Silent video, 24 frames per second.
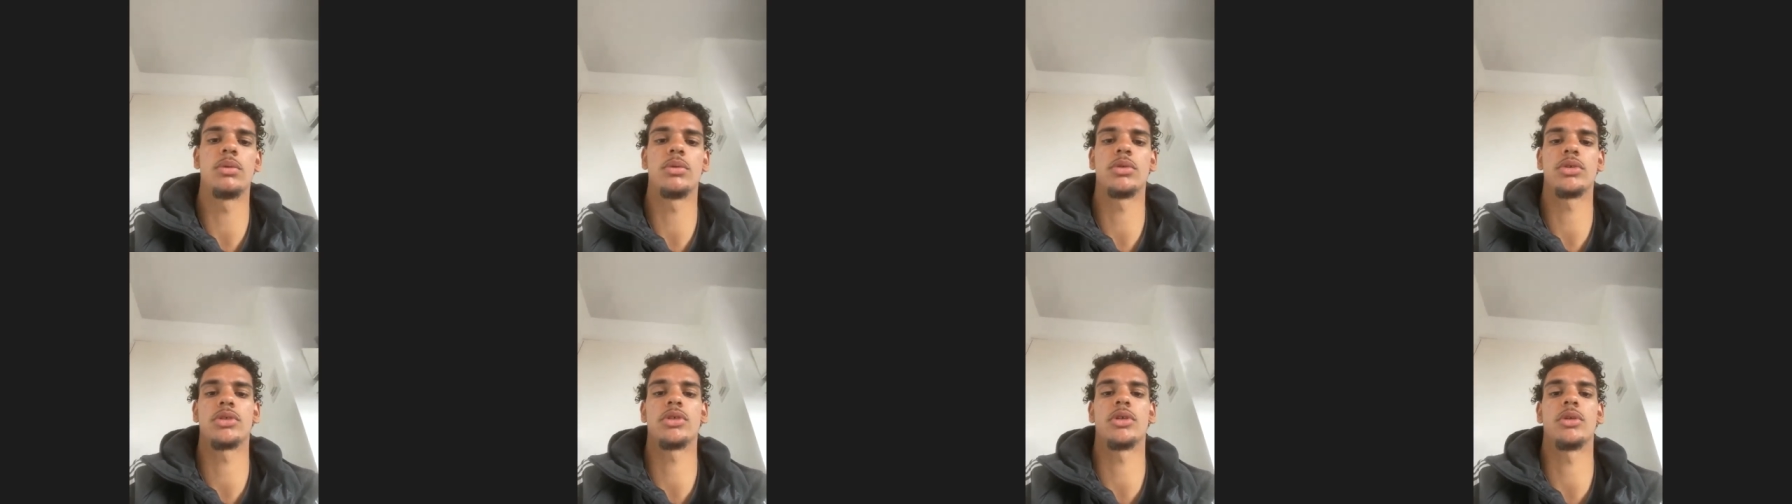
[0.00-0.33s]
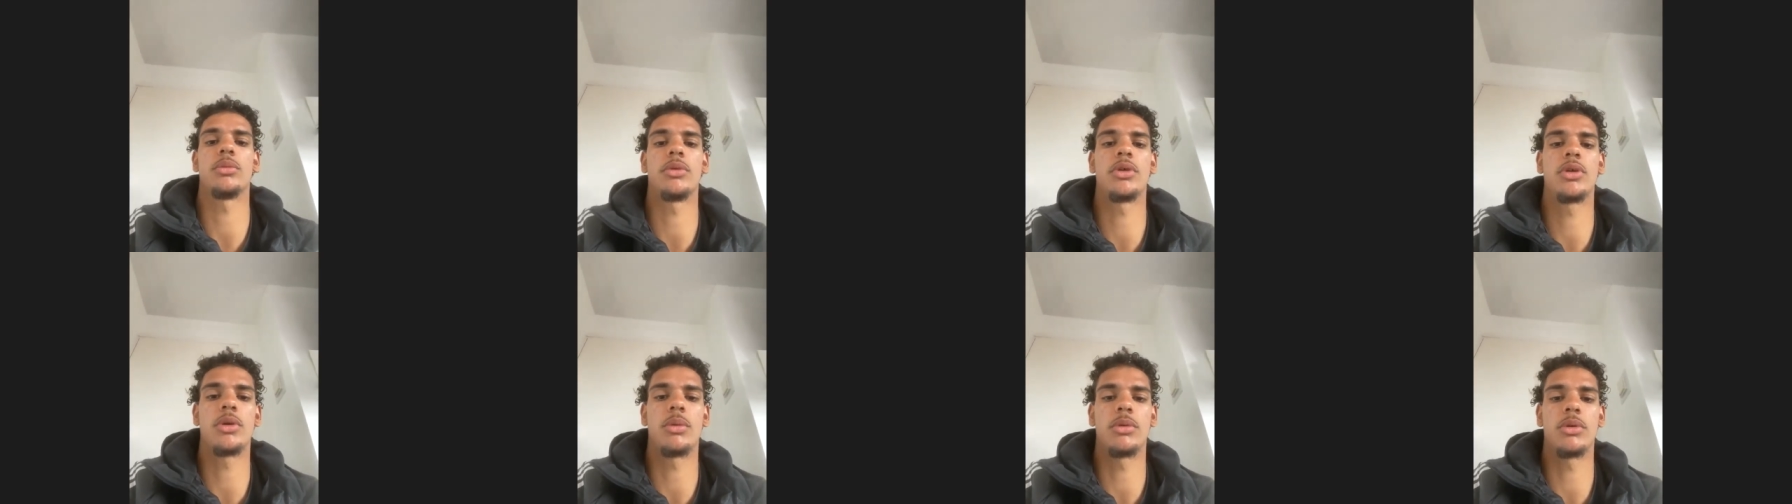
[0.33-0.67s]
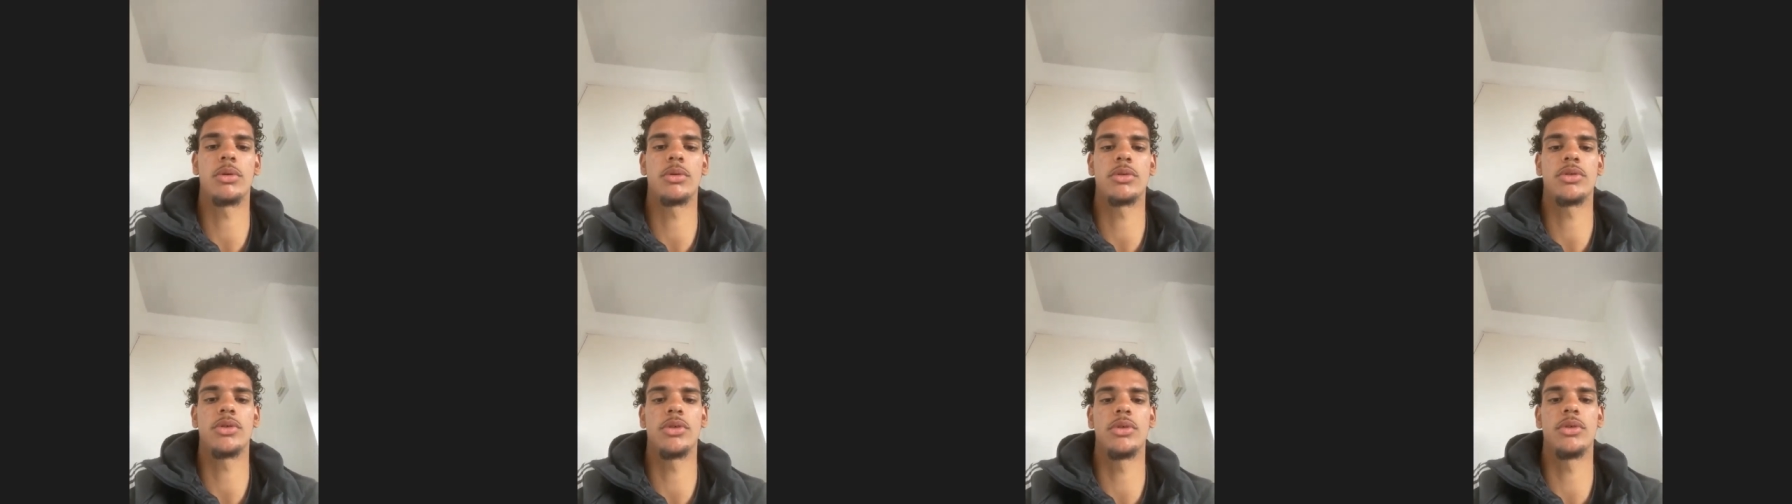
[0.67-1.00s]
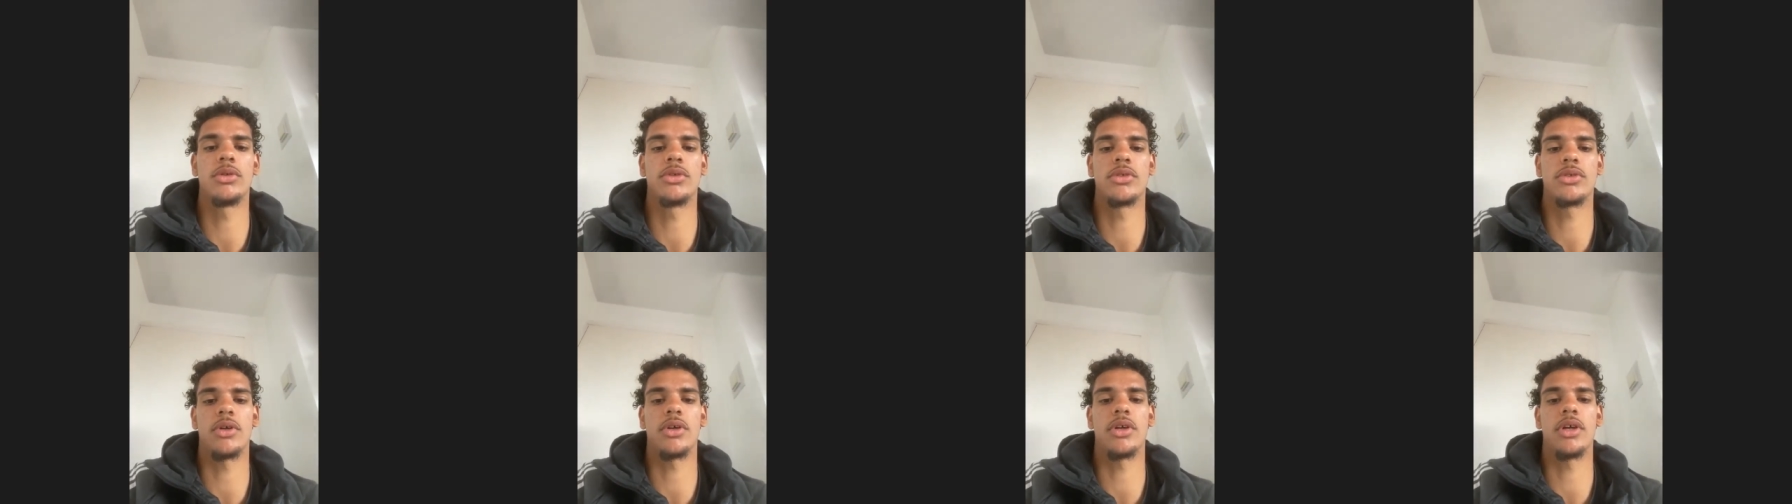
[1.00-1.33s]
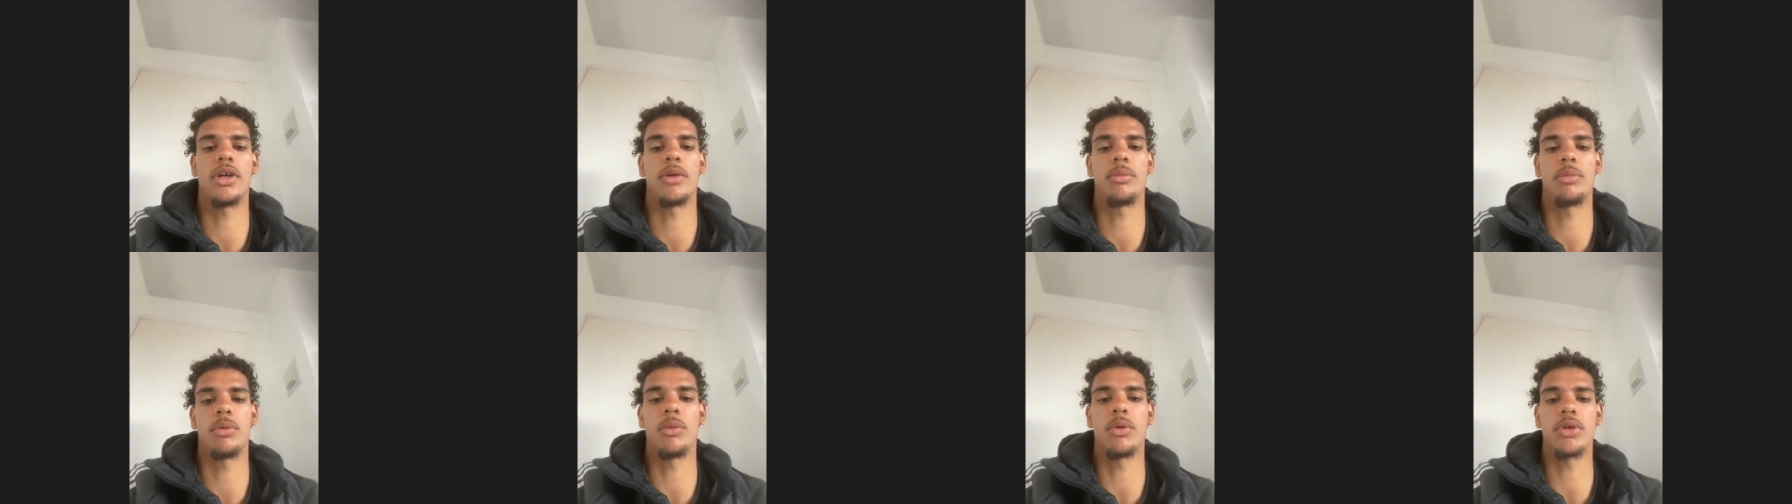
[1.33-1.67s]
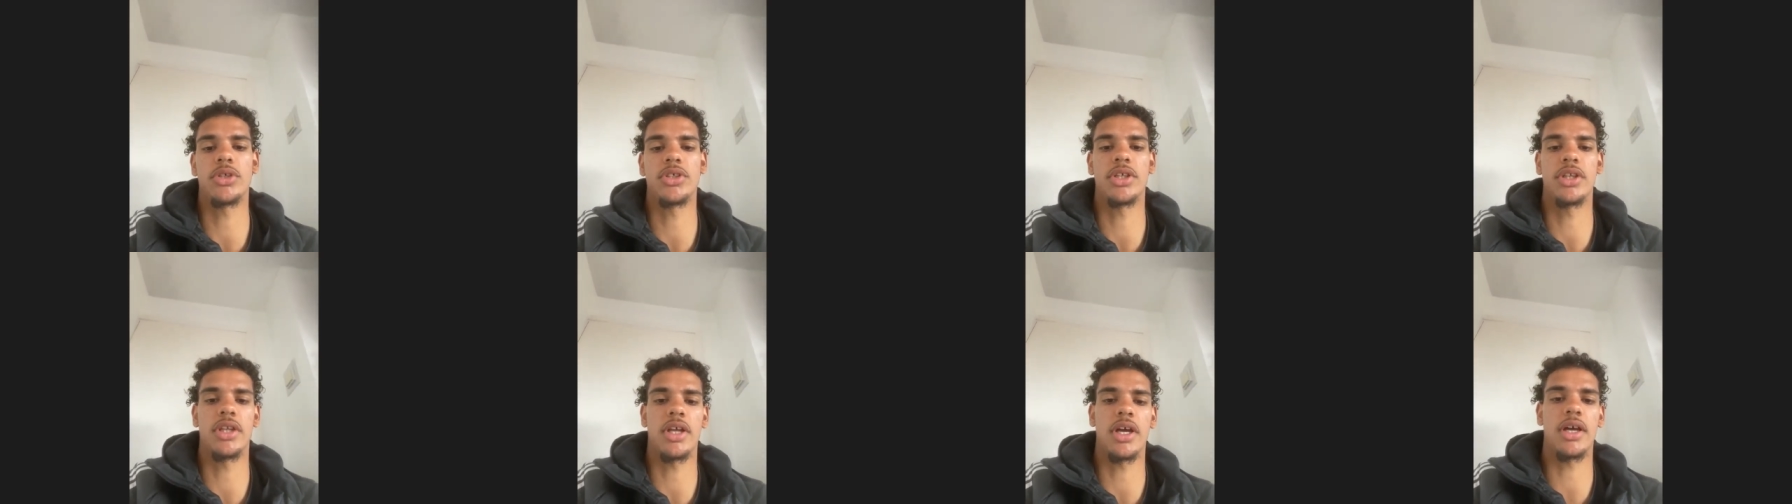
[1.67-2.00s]
It's going to be coming up soon. So yeah, I've been
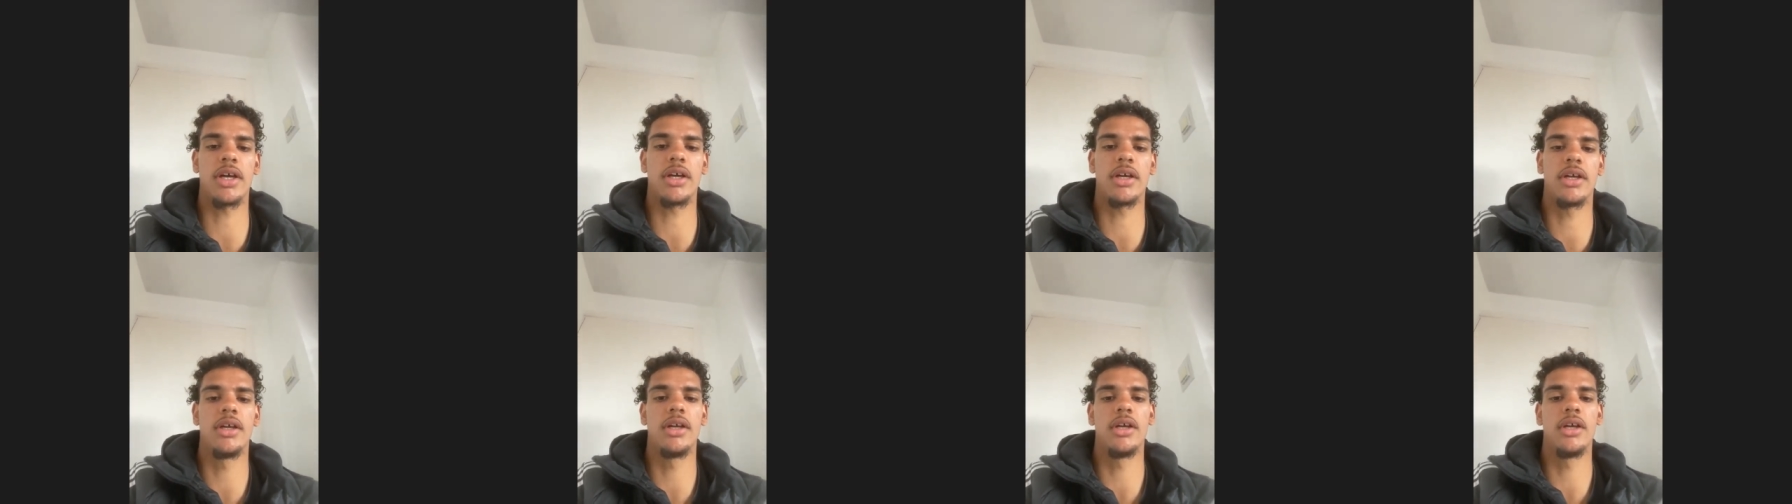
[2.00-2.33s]
watching that.